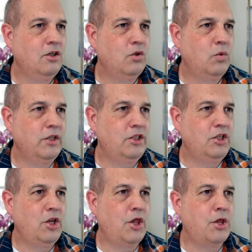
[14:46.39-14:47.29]

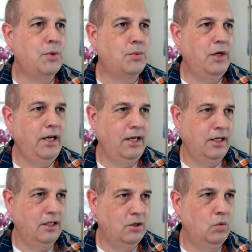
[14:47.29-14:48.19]
question
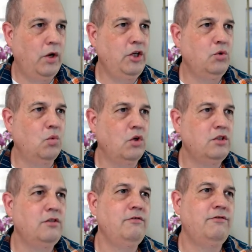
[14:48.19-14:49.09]
3, where you want
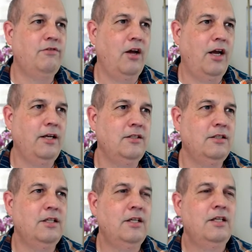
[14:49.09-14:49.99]
to find
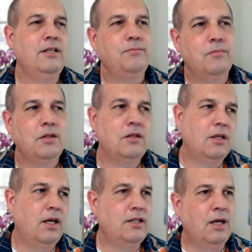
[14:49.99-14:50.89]

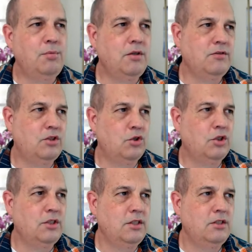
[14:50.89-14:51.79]
a couple of
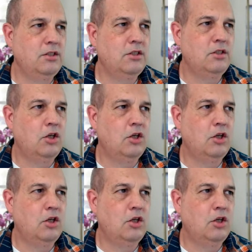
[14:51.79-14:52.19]
sources